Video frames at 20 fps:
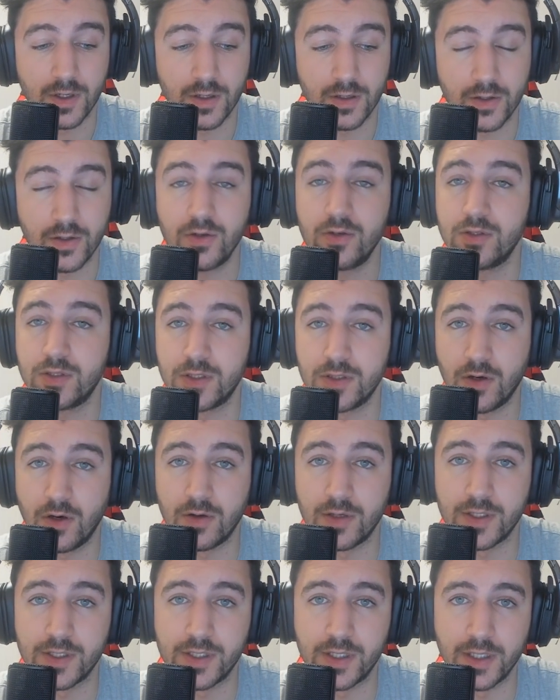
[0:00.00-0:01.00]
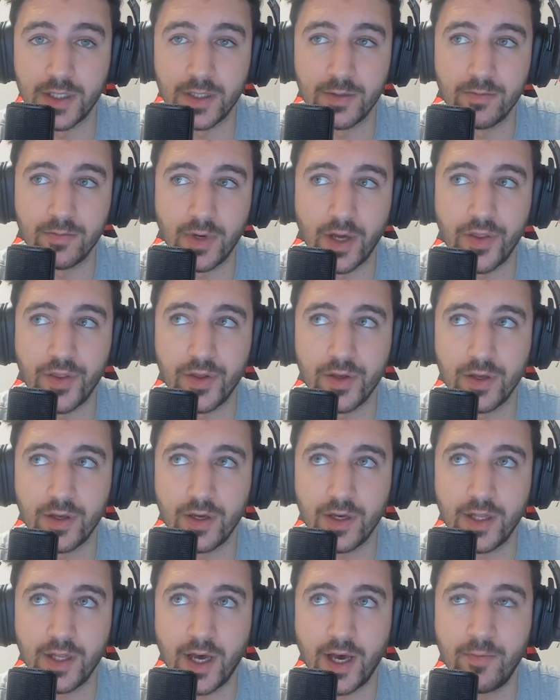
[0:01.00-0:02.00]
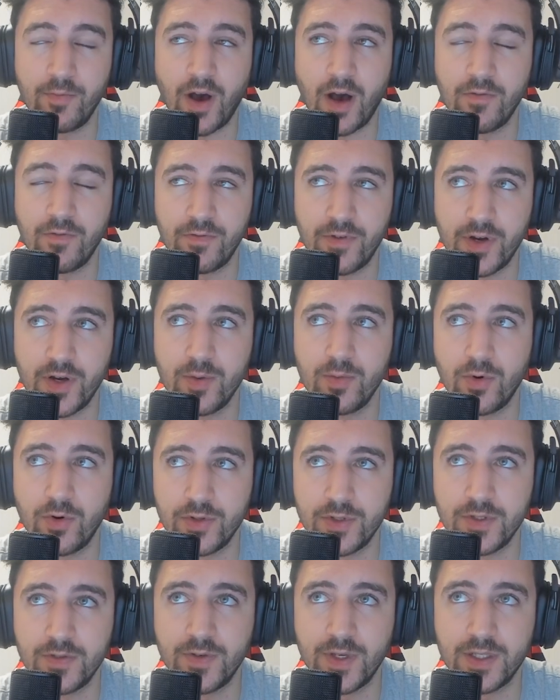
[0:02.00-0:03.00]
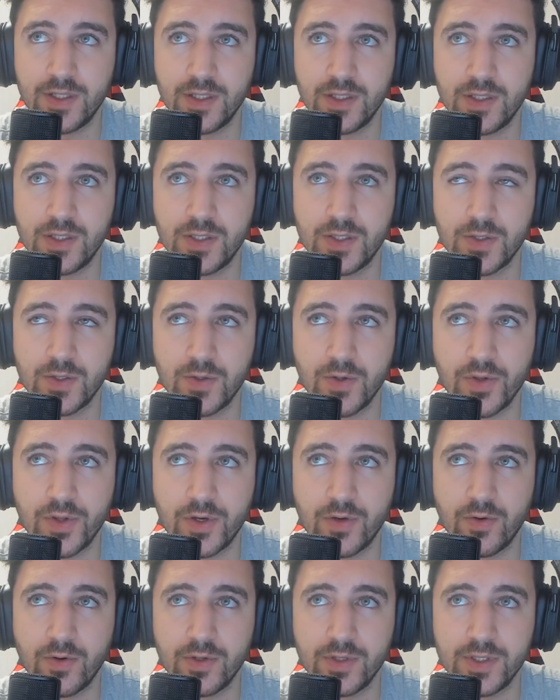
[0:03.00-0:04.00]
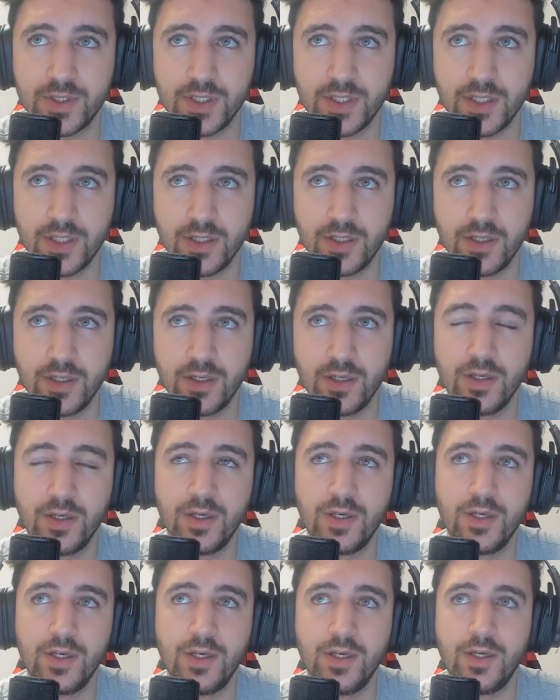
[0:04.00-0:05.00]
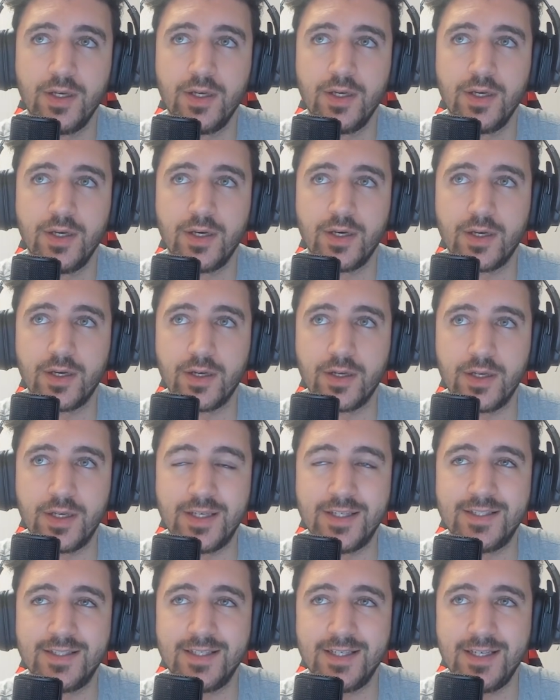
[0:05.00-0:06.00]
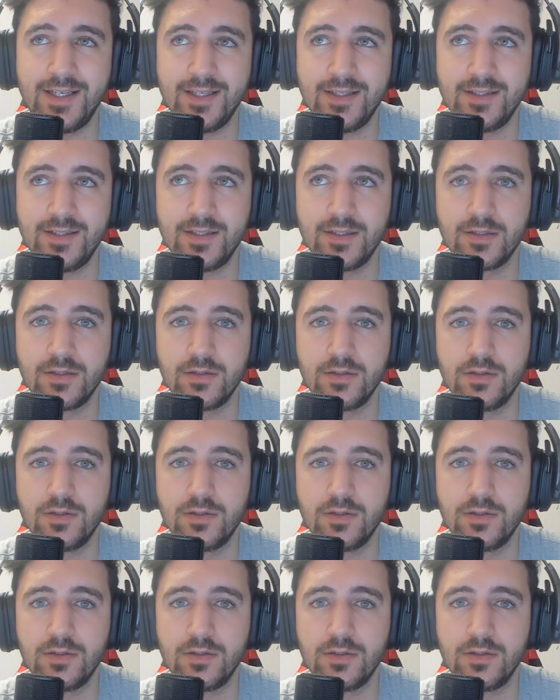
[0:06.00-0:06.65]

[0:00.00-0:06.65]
Good, honestly. I think I'm very motivated, so the quarantine is easier.